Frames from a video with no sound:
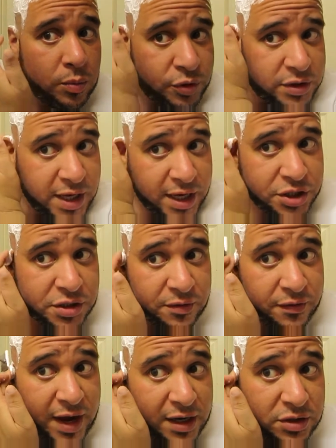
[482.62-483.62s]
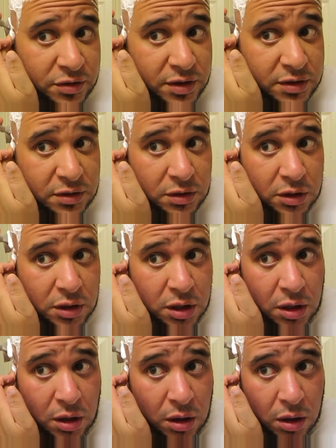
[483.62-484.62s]
Protection factor is
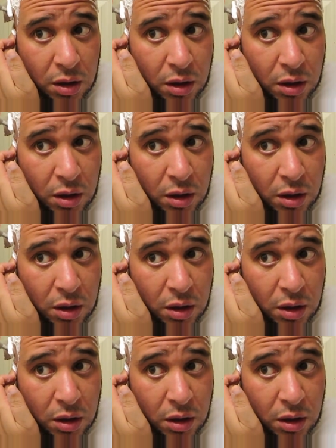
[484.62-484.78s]
good.